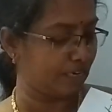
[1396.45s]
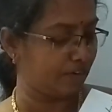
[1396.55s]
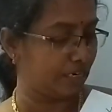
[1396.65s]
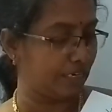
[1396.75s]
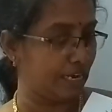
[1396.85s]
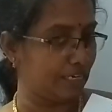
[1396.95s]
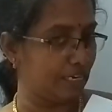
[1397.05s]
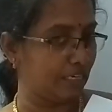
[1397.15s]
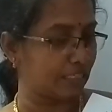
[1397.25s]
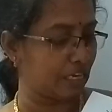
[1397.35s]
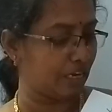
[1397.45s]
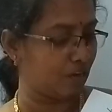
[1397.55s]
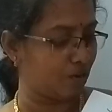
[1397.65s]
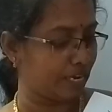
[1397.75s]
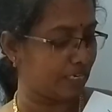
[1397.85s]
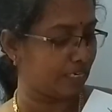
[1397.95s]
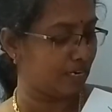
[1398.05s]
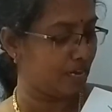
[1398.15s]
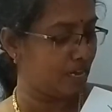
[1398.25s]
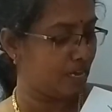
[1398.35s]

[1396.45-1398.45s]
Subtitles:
our Delhi is located